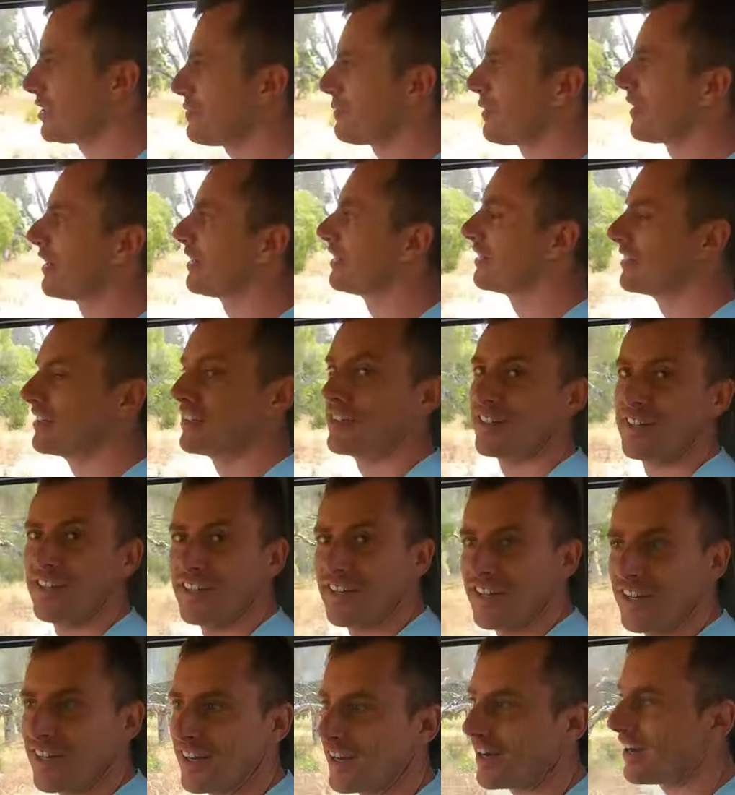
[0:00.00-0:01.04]
but
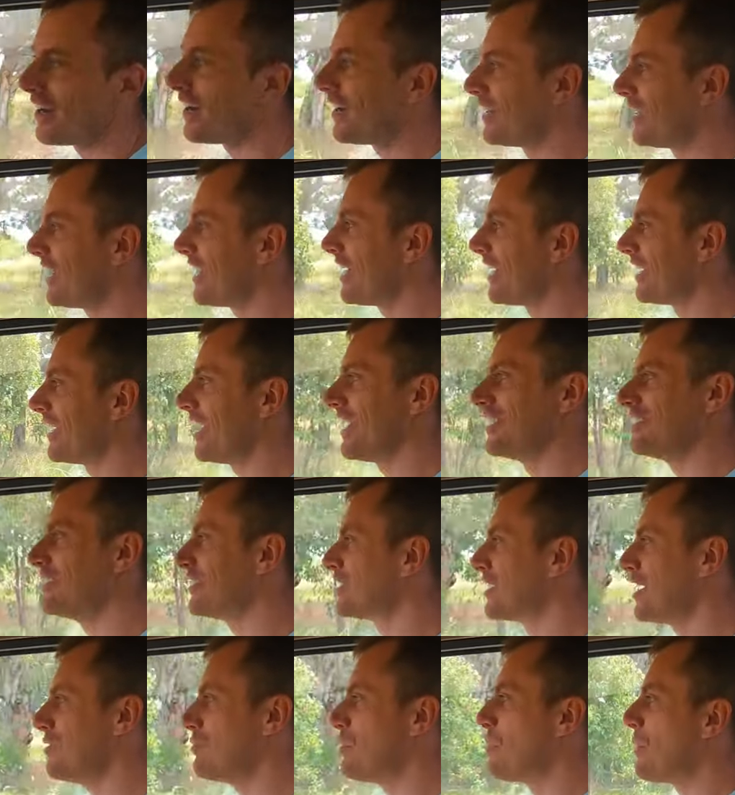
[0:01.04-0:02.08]
yeah, again, just
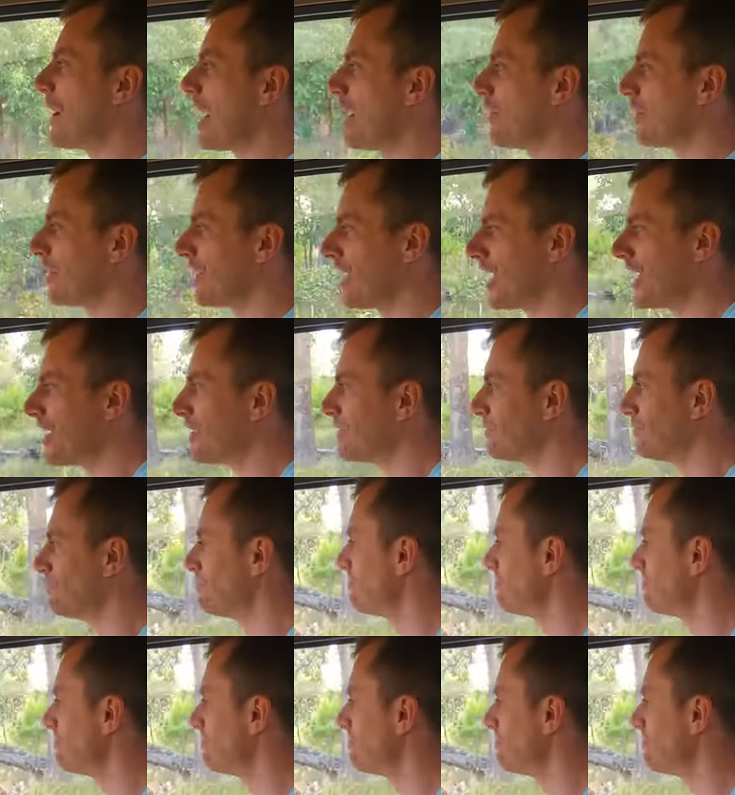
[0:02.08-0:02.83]
keep the power down.